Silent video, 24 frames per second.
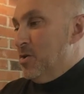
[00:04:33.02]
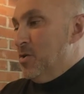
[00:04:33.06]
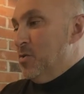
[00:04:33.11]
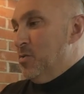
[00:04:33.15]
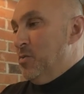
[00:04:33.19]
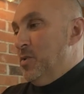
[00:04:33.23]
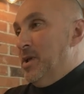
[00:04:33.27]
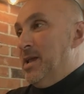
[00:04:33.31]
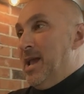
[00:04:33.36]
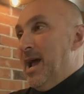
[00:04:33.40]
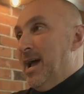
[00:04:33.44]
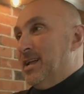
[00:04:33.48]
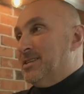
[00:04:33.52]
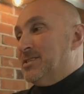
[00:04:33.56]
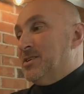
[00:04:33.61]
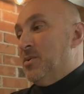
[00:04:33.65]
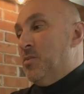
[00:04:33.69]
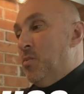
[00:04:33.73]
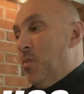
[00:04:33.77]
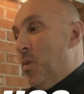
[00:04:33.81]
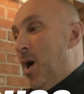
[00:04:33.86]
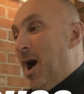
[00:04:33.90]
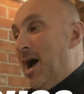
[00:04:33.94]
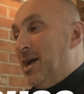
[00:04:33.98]
We got
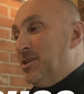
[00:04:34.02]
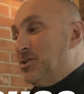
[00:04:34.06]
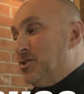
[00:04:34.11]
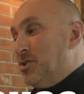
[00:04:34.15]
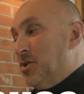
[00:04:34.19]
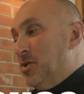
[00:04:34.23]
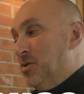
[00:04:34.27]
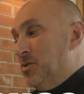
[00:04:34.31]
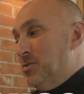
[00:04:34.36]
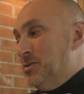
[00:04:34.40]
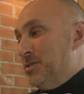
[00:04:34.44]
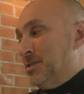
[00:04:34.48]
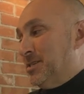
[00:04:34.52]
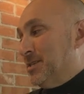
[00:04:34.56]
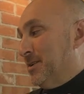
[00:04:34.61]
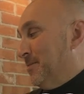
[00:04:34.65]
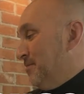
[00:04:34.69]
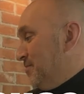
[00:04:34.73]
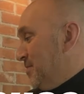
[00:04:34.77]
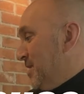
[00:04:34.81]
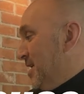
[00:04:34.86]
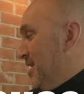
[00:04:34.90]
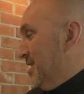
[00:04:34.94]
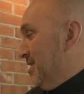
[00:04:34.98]
some nachos.
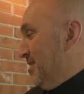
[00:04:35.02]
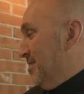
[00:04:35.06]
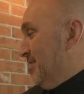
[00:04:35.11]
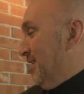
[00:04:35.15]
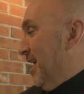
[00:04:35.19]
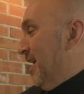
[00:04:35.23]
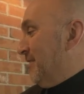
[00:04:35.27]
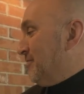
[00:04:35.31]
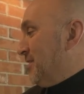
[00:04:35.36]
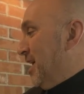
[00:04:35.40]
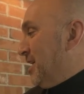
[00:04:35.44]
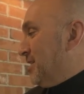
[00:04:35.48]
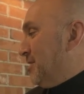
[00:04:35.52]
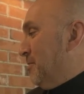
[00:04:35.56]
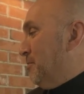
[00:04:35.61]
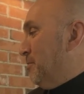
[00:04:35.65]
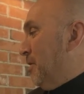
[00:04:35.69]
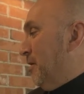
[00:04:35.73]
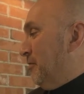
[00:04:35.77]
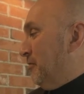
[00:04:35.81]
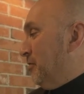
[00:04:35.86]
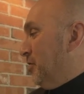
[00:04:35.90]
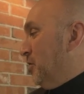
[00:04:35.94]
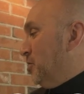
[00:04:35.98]
Laf got the
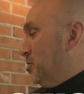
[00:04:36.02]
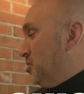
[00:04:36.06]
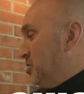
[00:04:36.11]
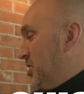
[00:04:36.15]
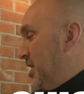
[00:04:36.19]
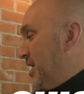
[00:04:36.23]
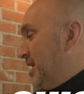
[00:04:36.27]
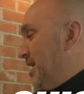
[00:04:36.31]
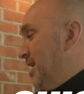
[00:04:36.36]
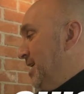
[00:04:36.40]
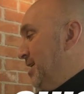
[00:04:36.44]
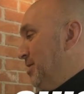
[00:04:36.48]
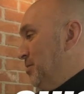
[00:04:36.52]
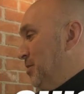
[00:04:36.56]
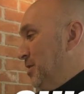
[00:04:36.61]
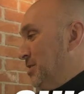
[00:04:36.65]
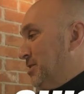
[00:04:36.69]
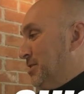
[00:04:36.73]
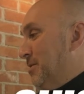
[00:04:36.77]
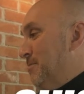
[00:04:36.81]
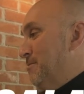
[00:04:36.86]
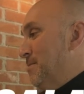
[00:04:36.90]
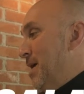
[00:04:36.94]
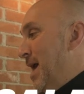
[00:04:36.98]
buffalo chicken with
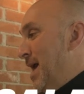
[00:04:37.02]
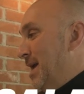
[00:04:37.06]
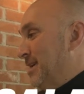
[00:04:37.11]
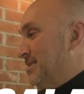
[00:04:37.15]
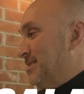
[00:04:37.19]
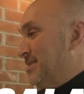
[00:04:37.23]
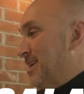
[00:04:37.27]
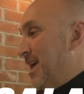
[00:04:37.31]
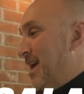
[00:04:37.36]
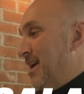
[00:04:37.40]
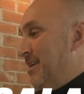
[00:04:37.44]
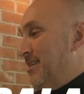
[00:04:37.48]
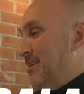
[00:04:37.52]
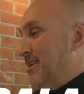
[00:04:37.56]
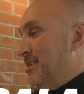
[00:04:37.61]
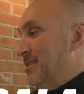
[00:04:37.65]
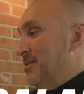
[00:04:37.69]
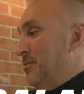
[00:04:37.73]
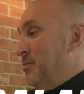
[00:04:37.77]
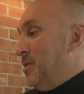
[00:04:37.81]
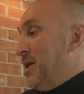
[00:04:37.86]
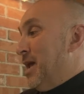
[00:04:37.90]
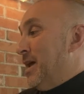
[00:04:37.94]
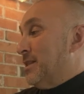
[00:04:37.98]
some mac
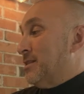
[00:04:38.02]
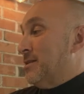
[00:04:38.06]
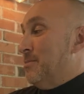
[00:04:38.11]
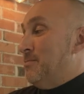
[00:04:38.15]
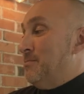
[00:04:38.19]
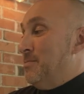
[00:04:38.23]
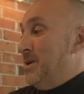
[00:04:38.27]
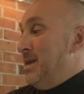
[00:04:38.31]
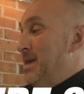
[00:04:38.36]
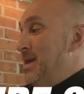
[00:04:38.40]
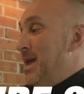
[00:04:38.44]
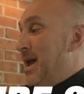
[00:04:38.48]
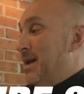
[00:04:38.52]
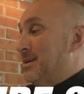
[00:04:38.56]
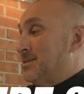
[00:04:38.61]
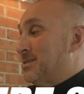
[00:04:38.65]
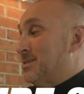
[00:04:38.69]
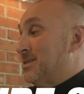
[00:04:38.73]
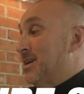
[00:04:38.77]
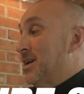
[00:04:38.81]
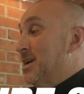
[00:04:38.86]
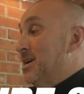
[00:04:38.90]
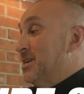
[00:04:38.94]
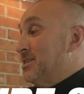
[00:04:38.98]
salad. We got the
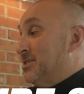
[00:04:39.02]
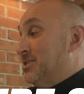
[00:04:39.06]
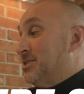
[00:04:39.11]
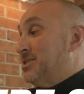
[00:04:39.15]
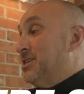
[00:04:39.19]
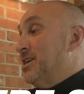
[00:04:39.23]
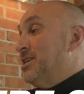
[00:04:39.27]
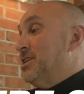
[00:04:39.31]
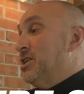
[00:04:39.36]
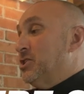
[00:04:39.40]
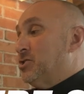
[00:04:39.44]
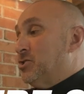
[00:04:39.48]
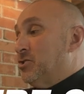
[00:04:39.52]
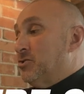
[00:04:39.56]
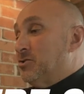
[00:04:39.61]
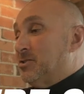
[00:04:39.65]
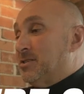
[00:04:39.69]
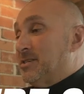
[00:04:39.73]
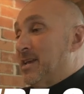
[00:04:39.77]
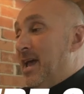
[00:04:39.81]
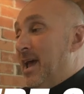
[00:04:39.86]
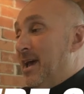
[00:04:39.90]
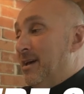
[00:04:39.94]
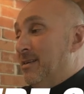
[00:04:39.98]
PS signature
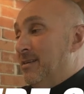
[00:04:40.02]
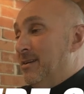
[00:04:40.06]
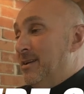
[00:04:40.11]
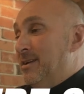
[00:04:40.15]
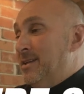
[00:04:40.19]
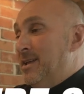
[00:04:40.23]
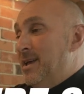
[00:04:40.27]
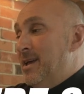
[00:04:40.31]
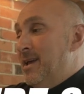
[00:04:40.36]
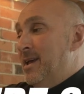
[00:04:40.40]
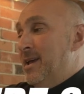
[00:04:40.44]
salad.